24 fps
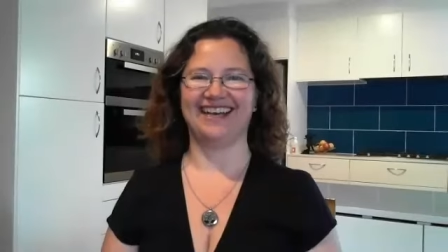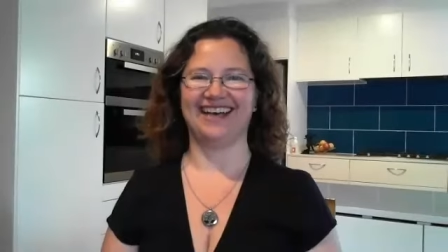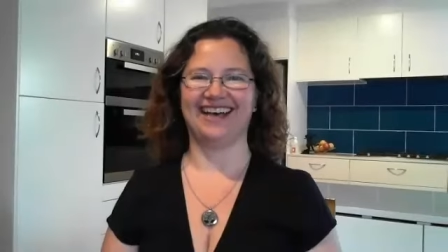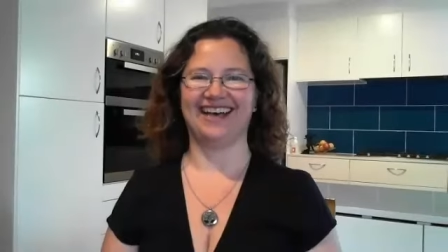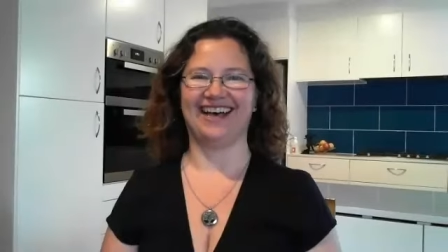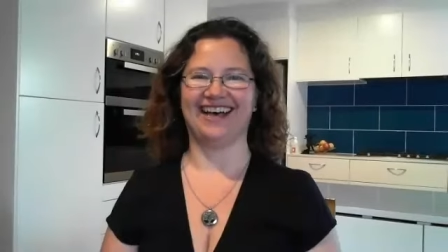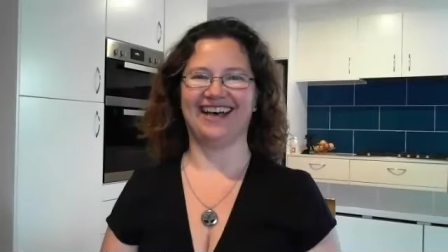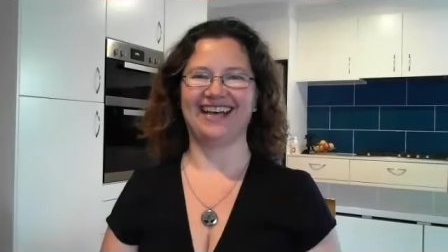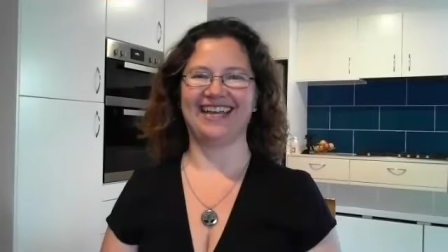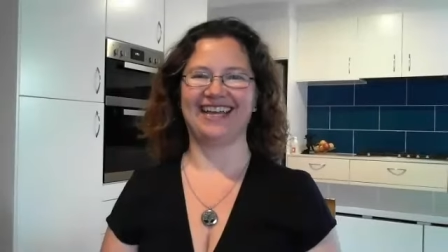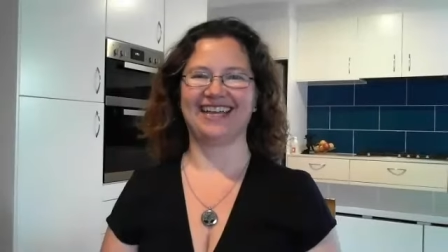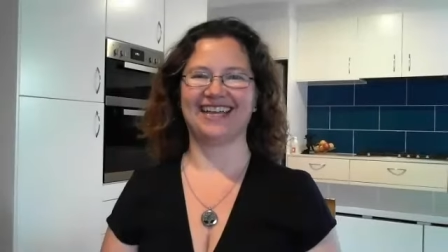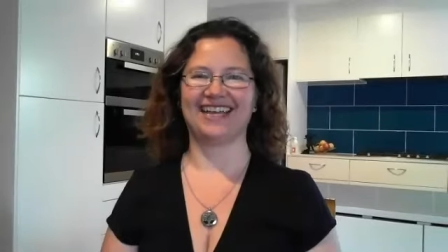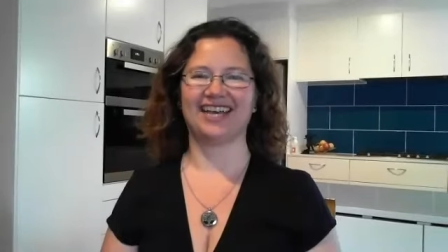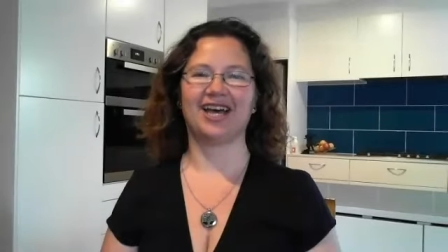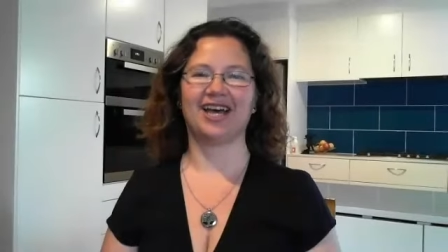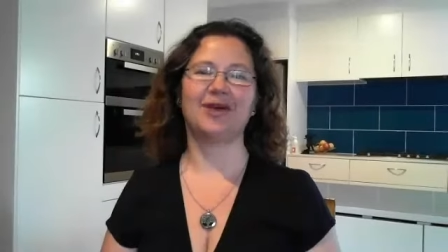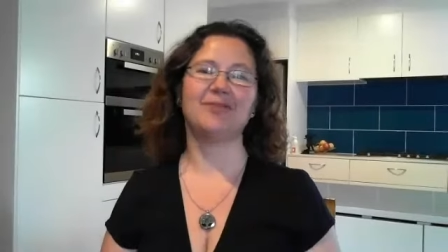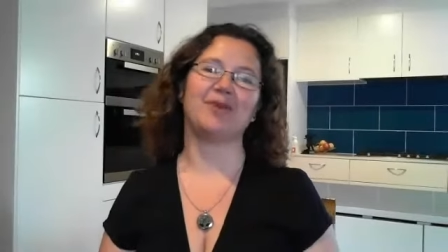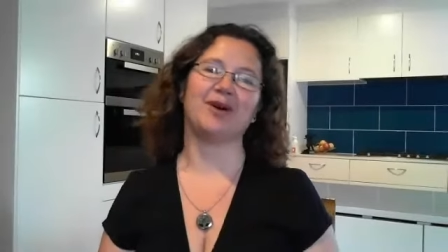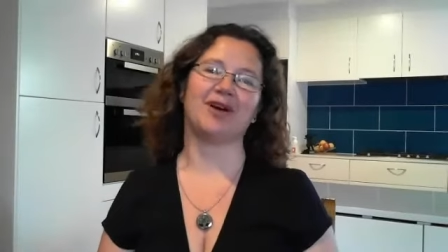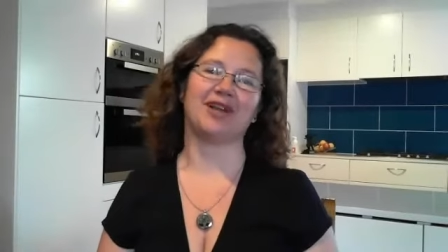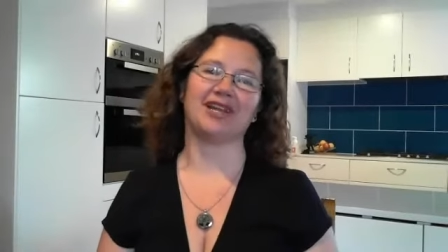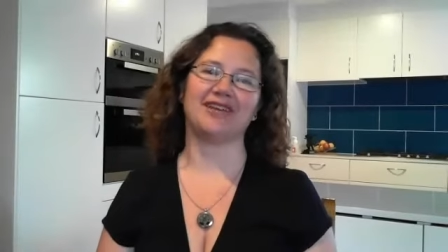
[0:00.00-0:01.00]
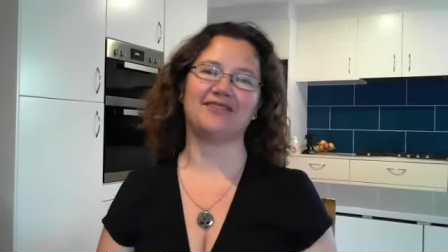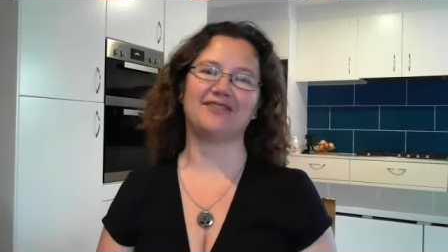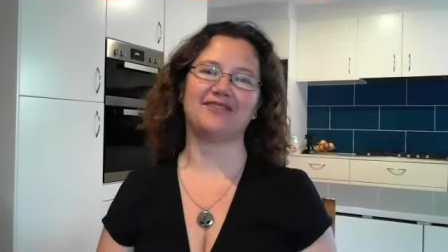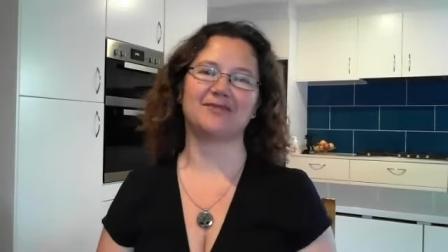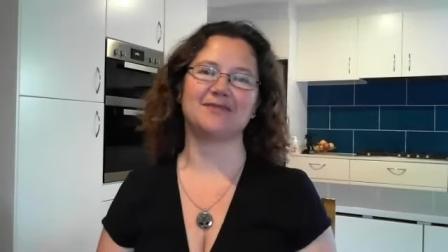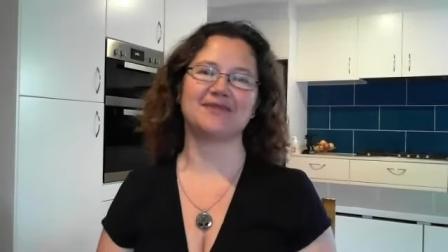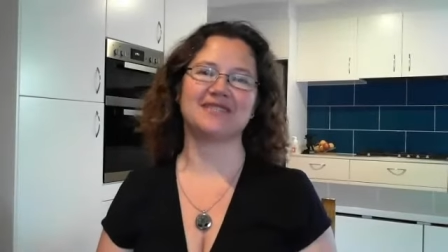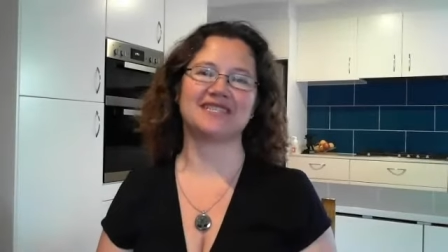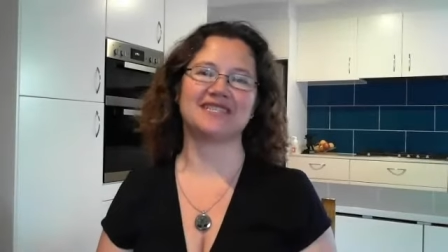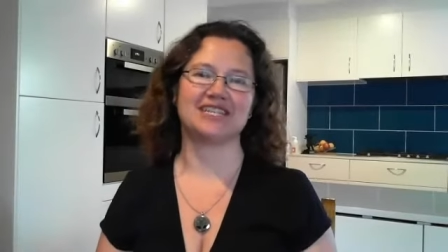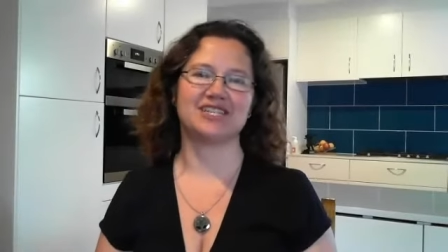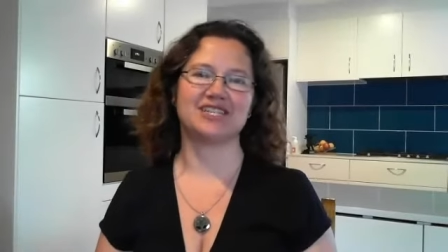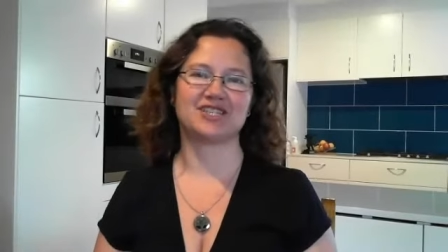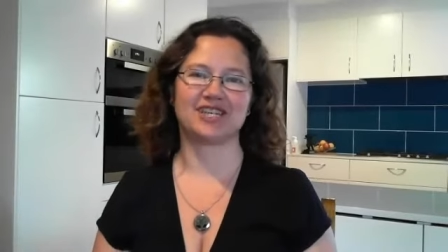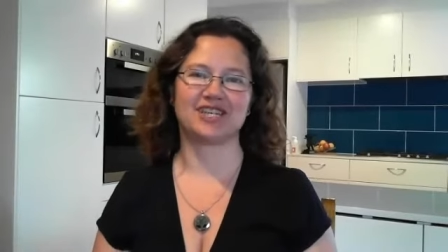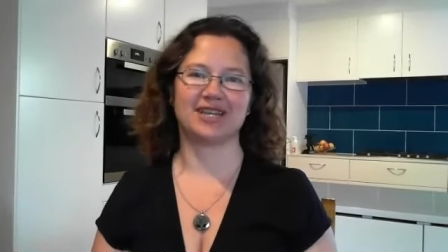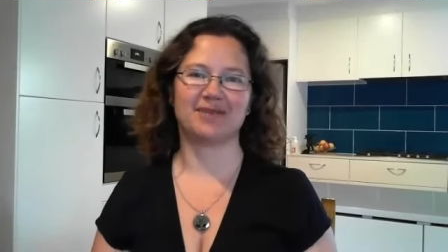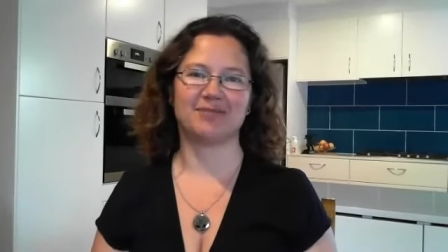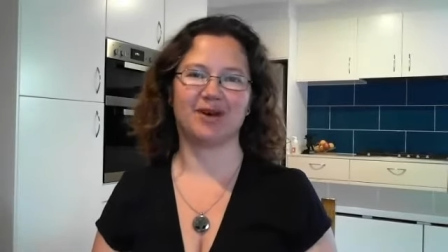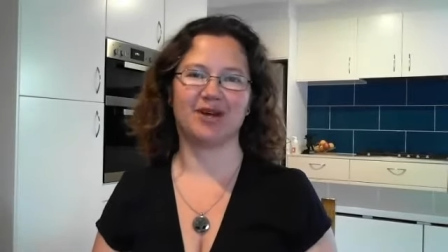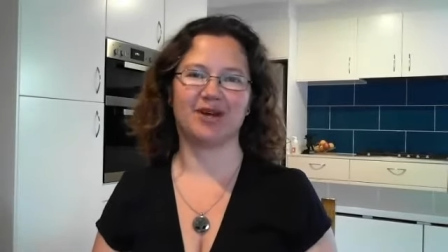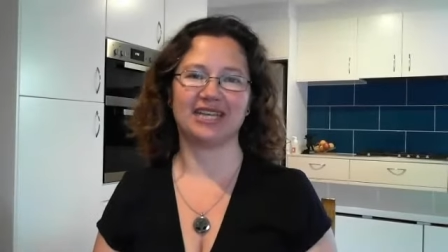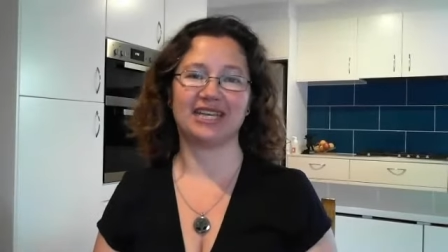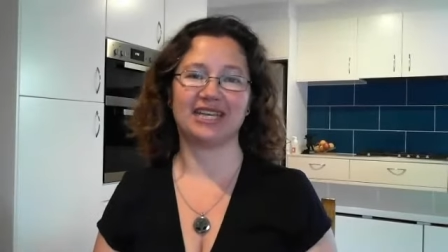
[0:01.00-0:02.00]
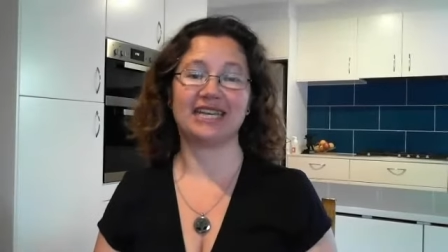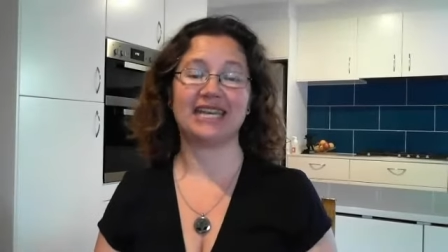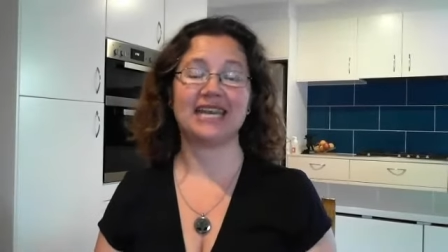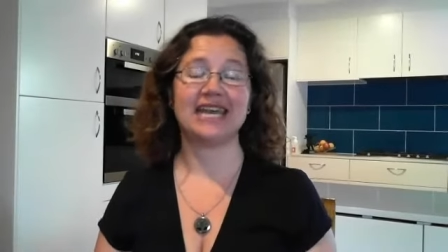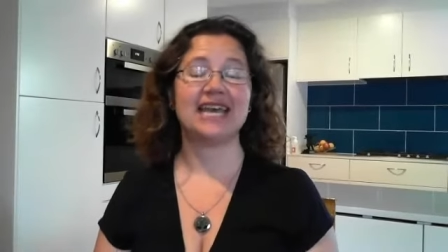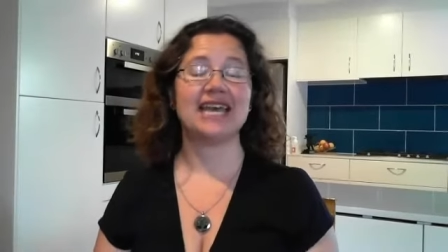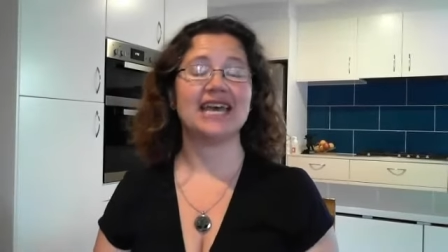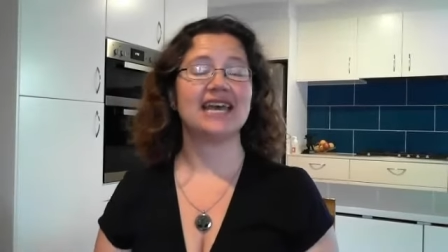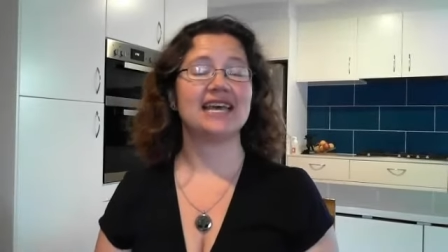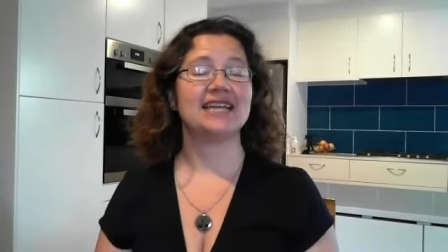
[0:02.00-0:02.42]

Hi, I'm Polly from Essentially Polly,